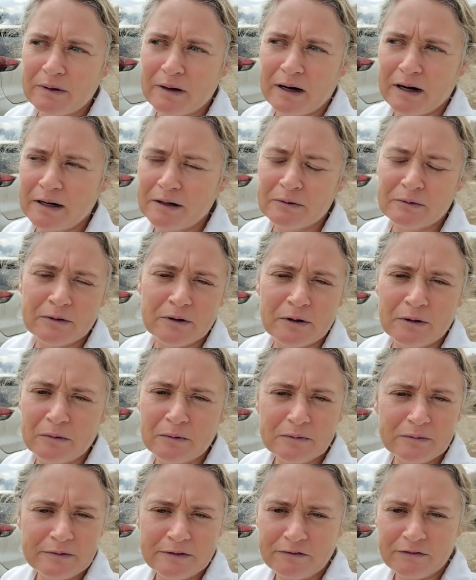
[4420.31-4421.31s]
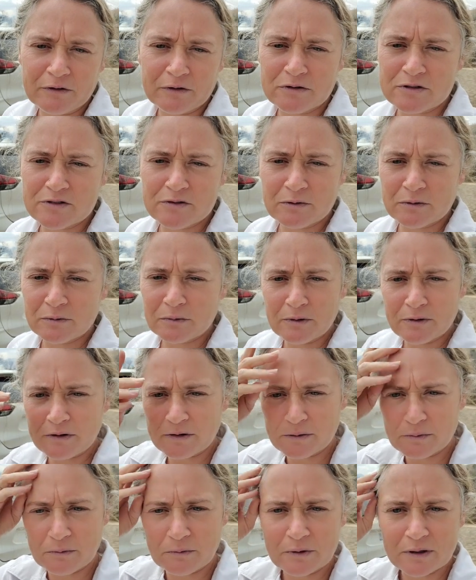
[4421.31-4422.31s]
I don't know if those were
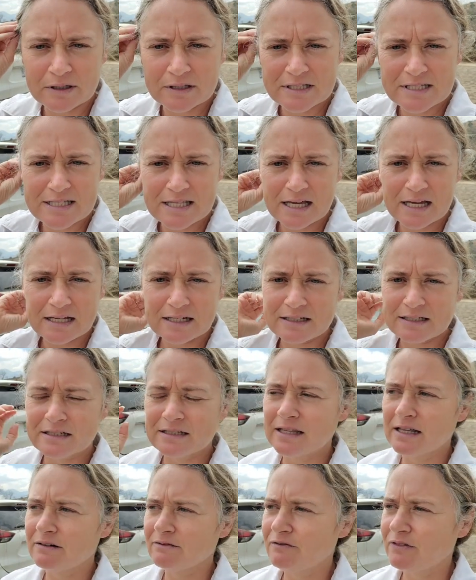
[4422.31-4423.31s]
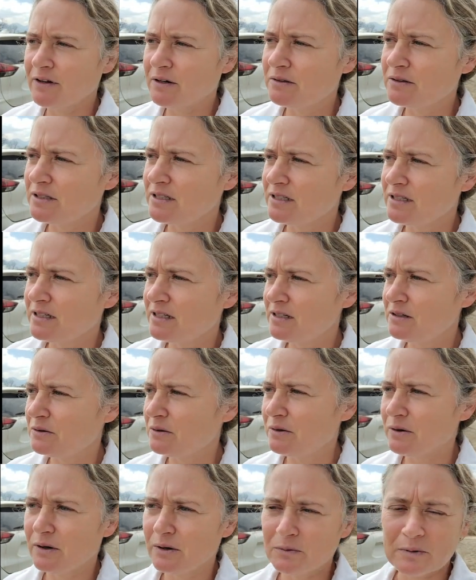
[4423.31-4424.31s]
the ones that founded it
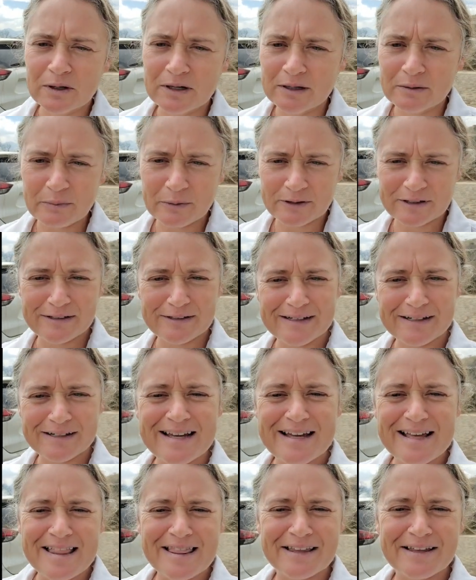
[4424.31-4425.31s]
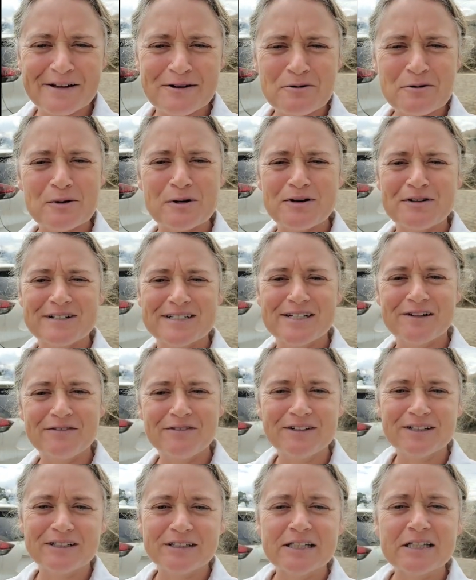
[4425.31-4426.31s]
or what, but they were
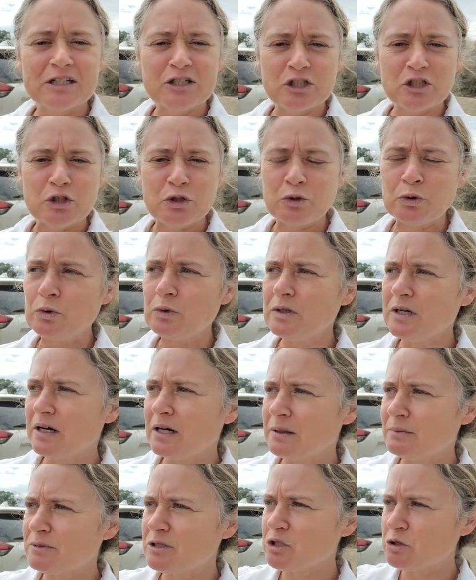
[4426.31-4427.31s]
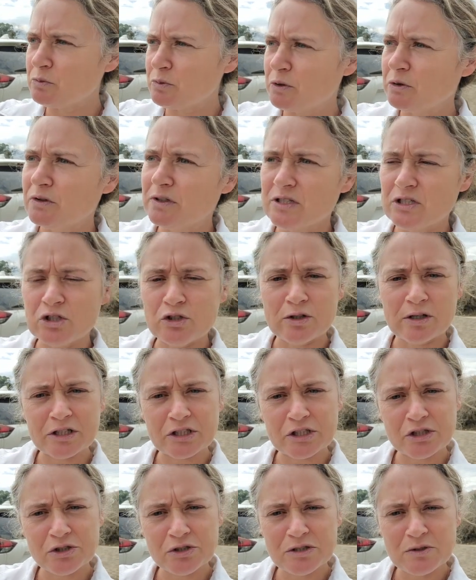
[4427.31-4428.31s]
definitely in tune to build these
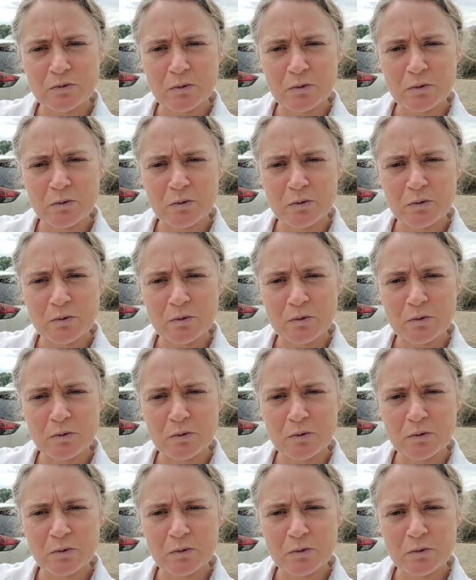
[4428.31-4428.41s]
structures.